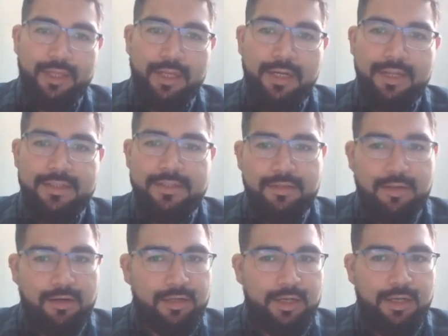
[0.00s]
Let's
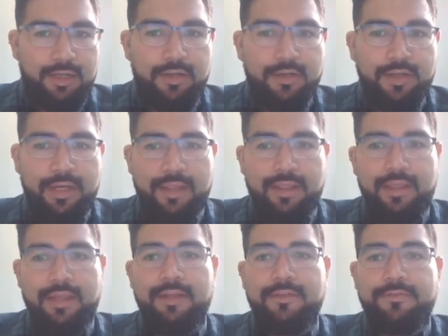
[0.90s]
start looking at
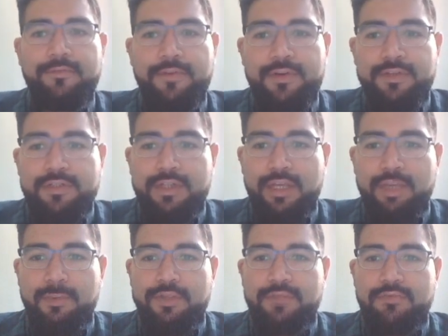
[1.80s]
the first
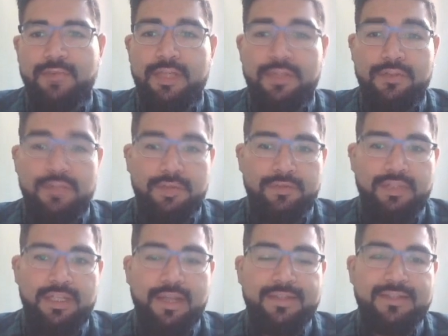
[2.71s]
image relationship,
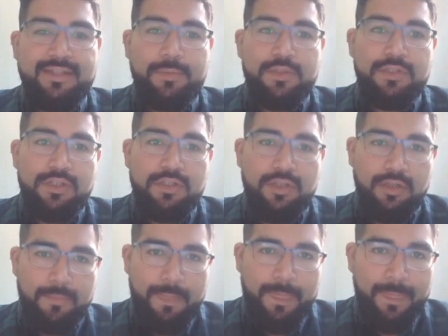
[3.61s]

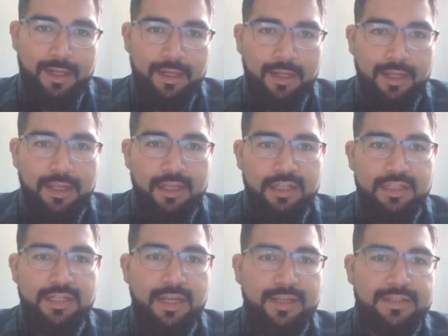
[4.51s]
juxtaposition.
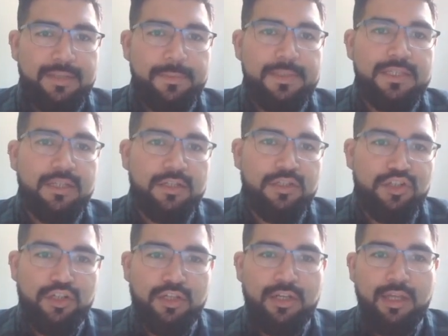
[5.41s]

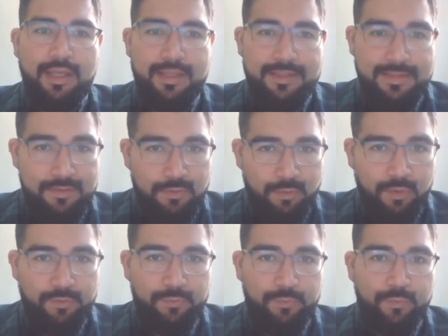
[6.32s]
Juxtaposition is
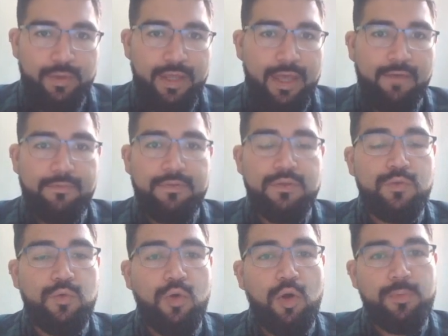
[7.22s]
when we have
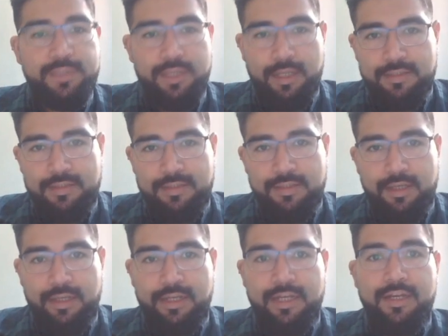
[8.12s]
two
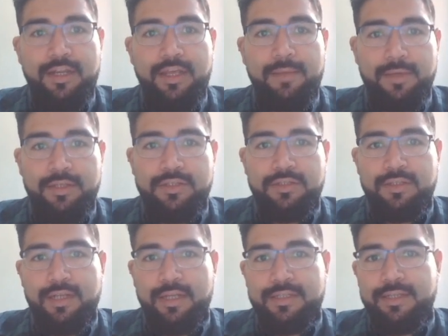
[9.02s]
objects in an
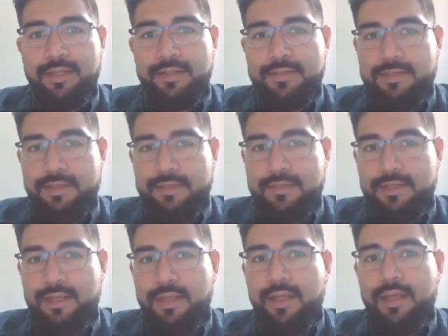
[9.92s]
image that tells
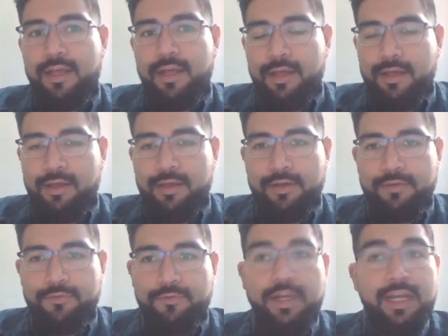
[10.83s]
us
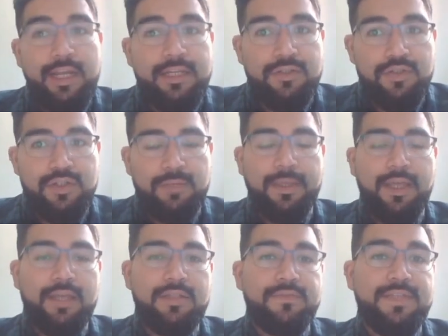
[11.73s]
a relationship
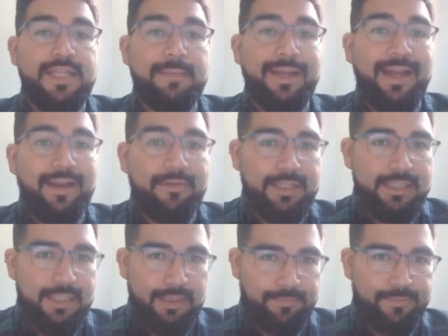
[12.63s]
because of
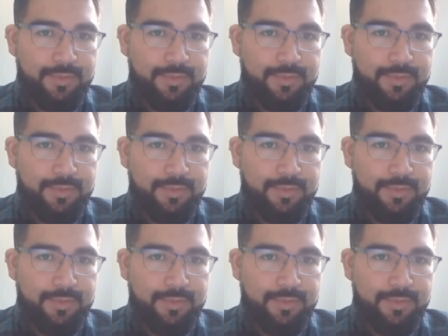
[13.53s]
similarity.